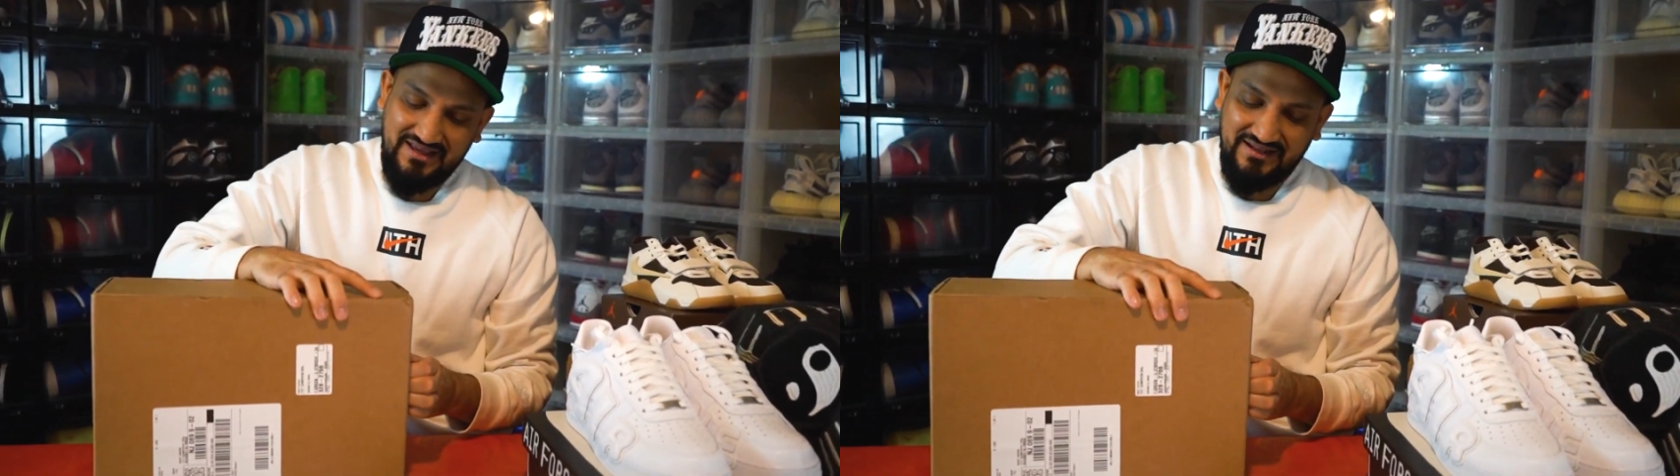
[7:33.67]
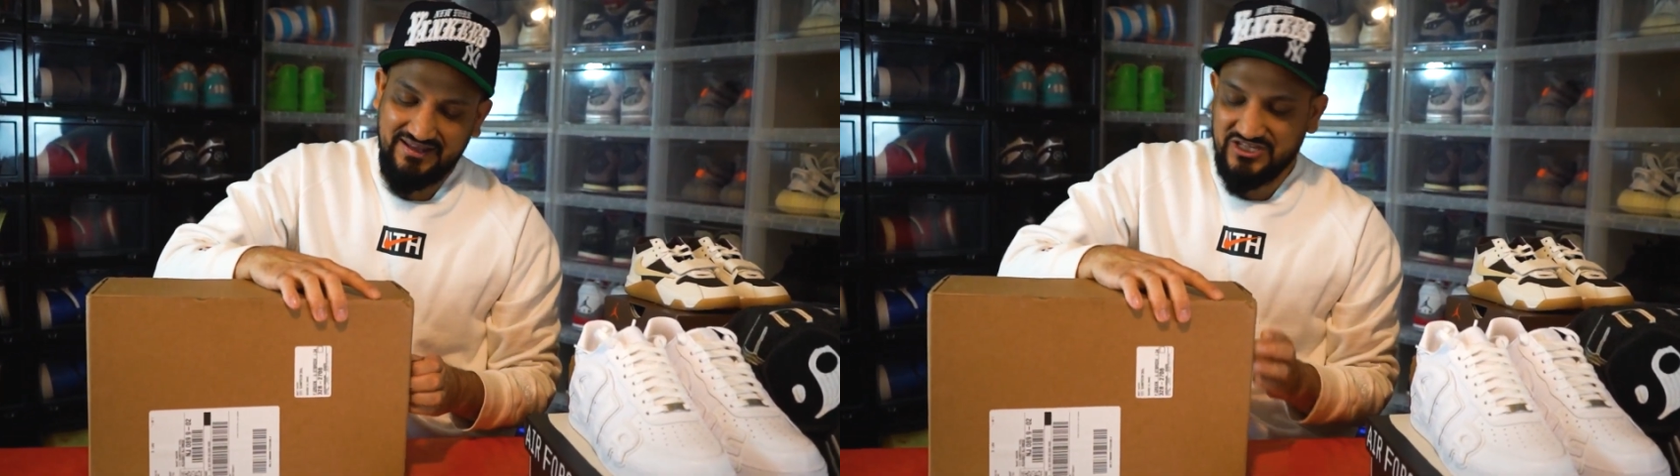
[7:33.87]

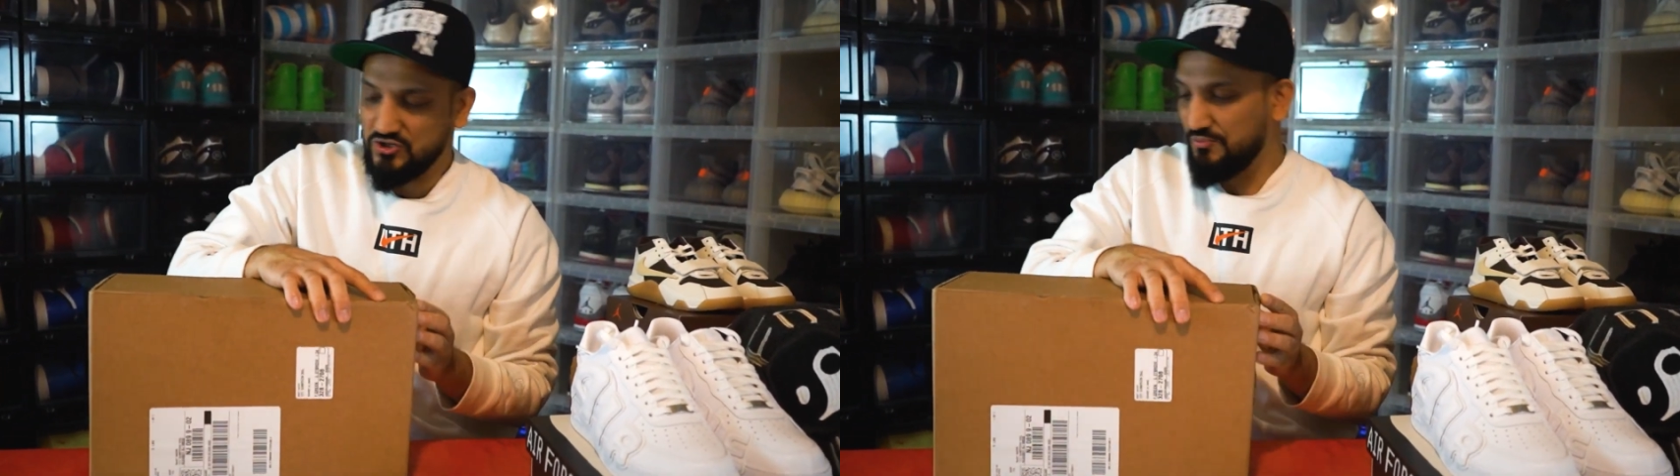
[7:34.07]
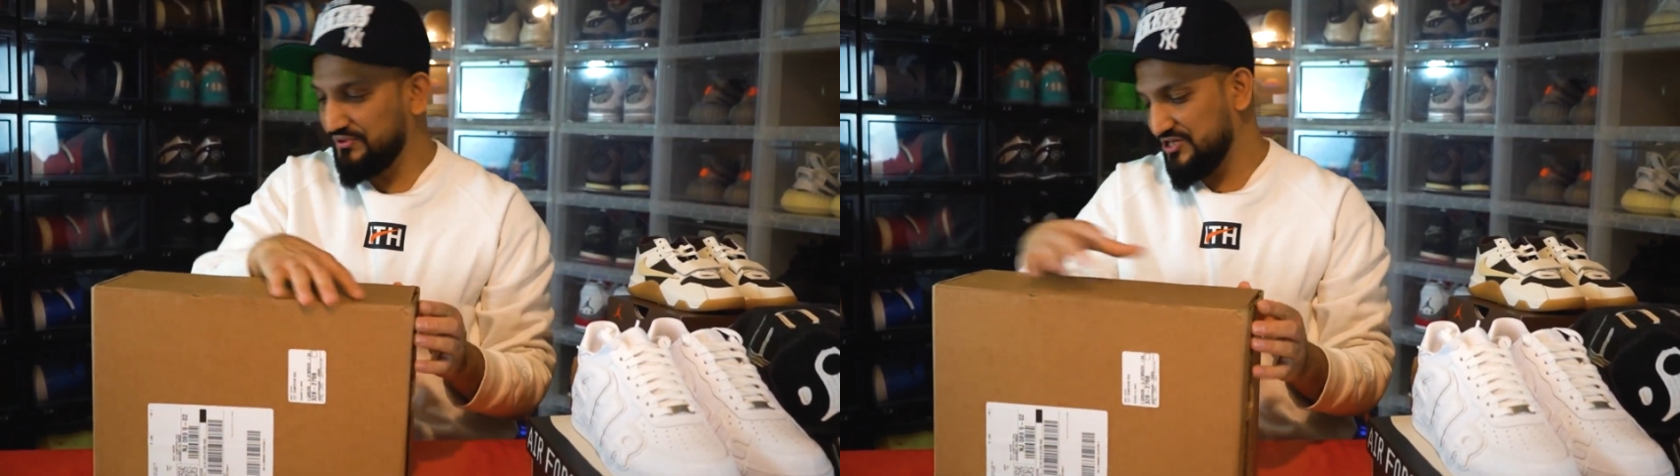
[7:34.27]
let's
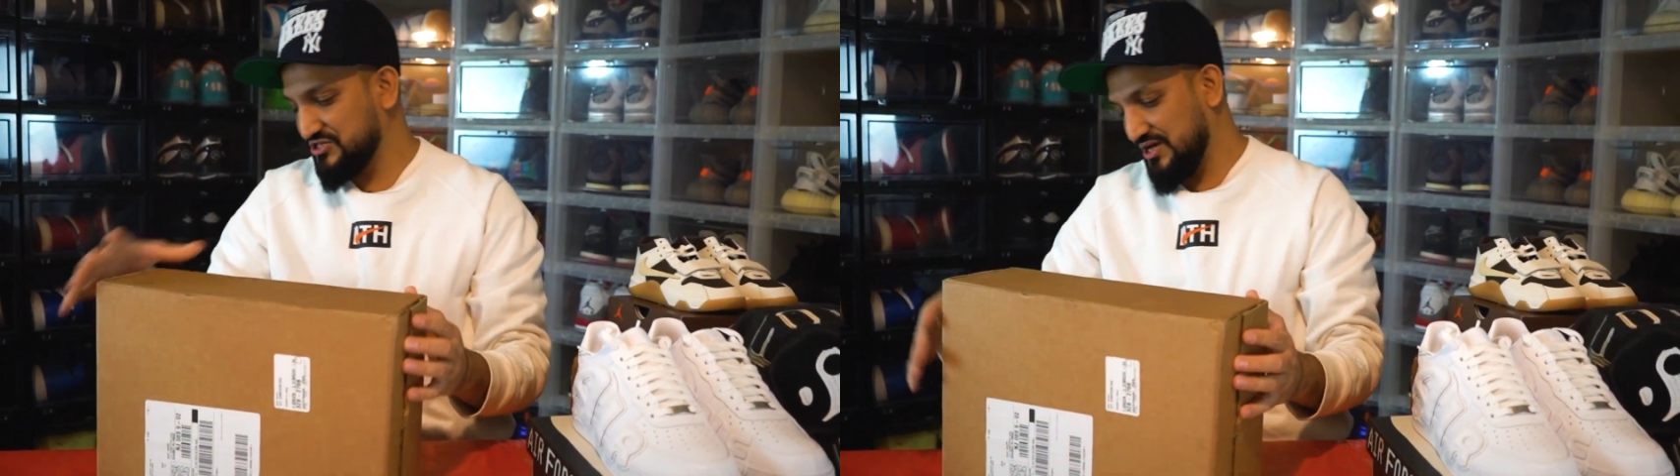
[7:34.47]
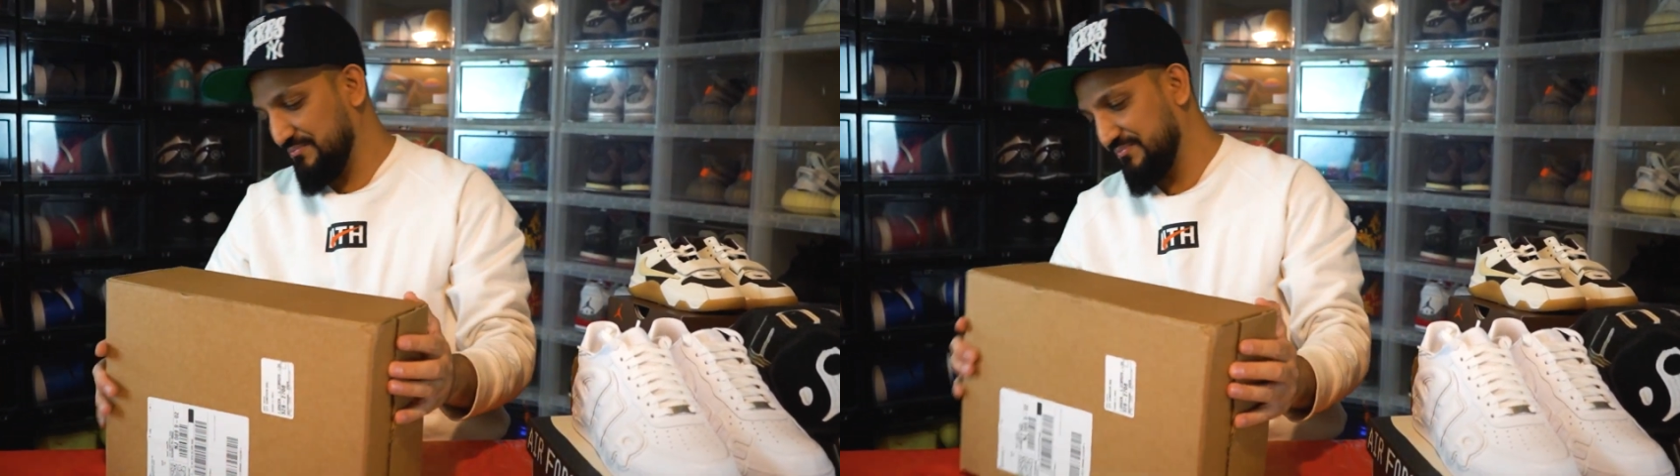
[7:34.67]
open this
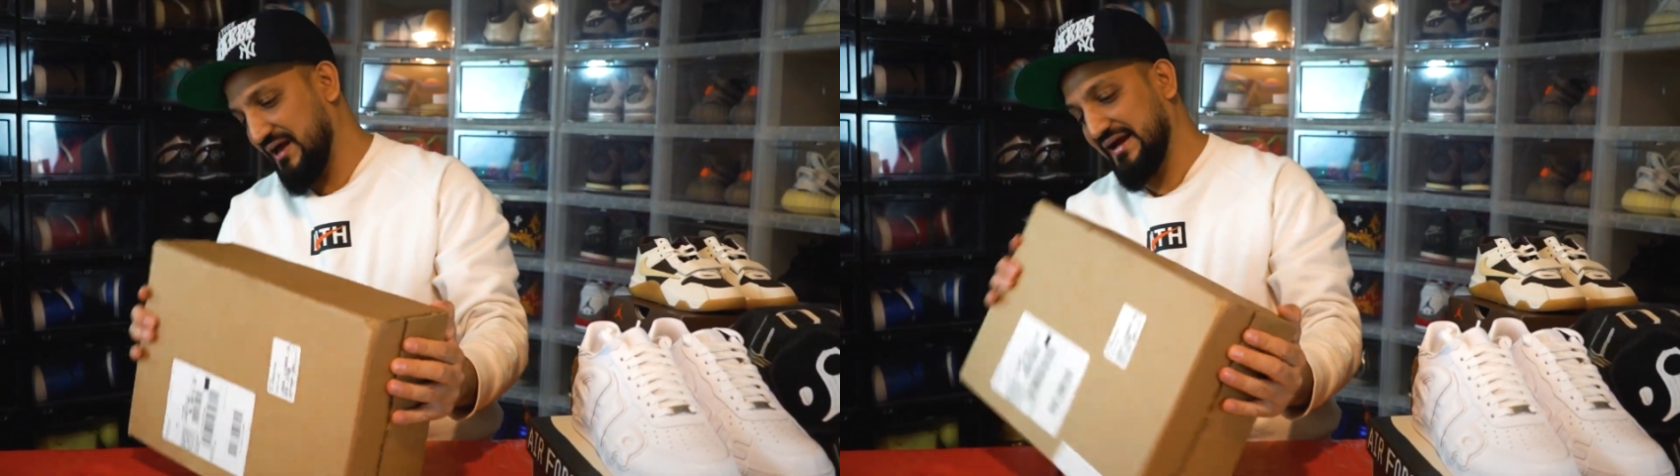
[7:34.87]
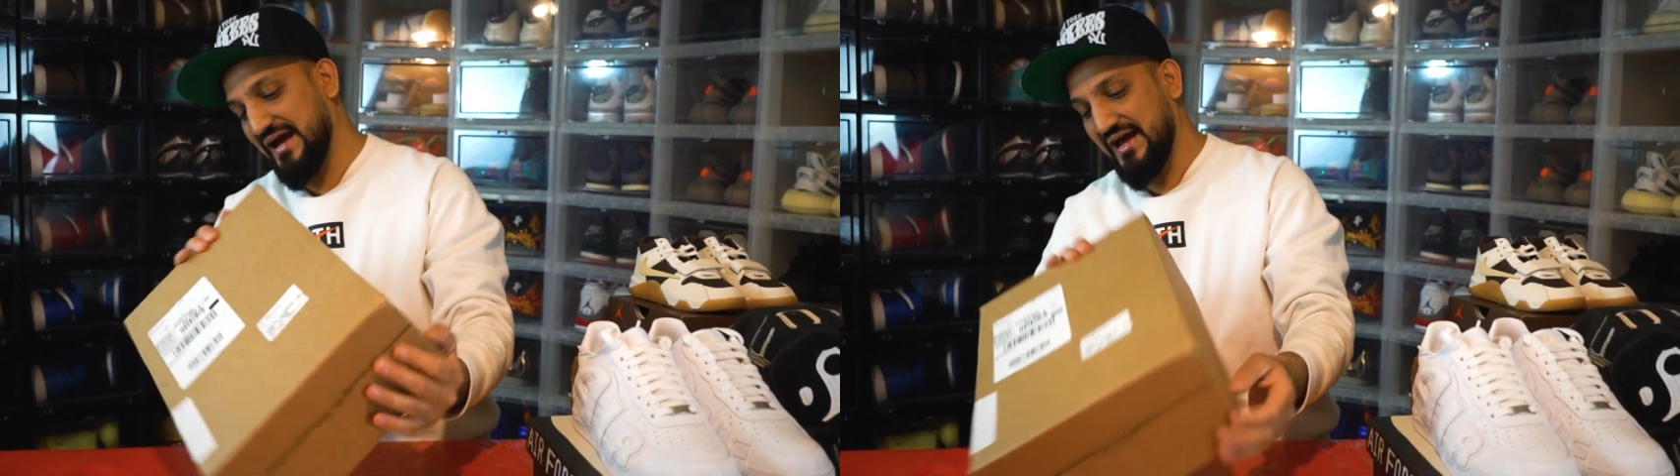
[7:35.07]
up. I